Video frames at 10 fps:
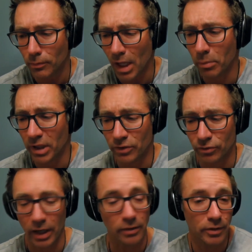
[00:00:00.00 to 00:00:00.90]
Because
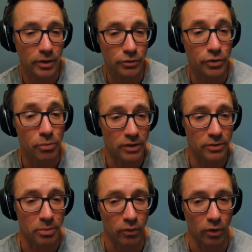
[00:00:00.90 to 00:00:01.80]
2 months
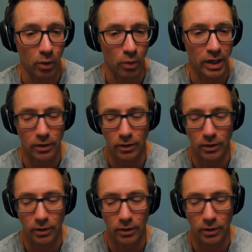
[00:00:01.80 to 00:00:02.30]
before our wedding